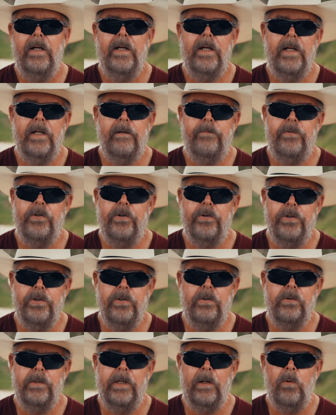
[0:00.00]
If you're
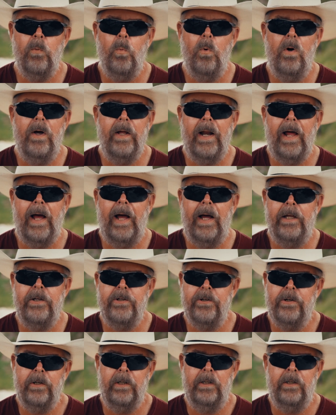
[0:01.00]
using one eye,
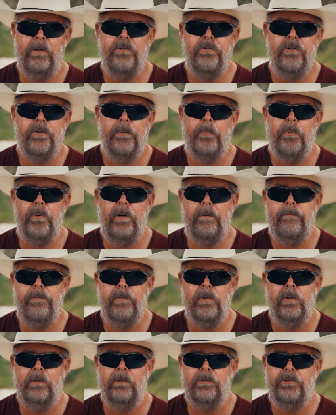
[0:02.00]
you're going to lose your
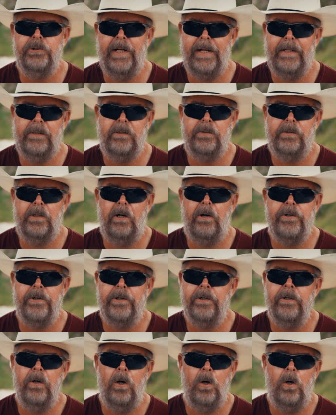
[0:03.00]
peripheral, and chances are you're going to